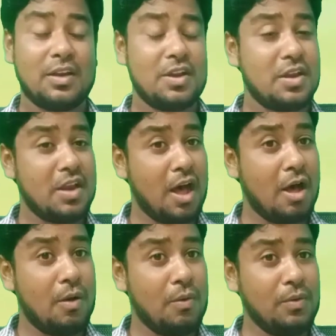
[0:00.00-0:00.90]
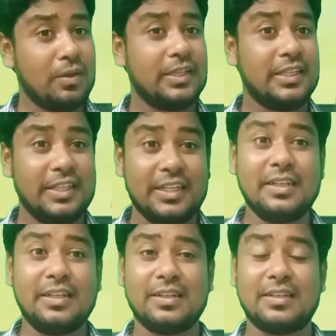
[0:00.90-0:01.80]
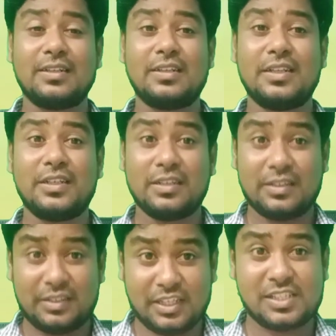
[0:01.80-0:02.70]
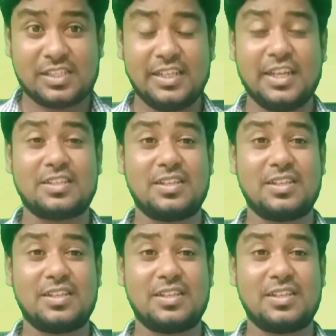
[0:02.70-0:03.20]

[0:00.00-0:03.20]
Now in this year's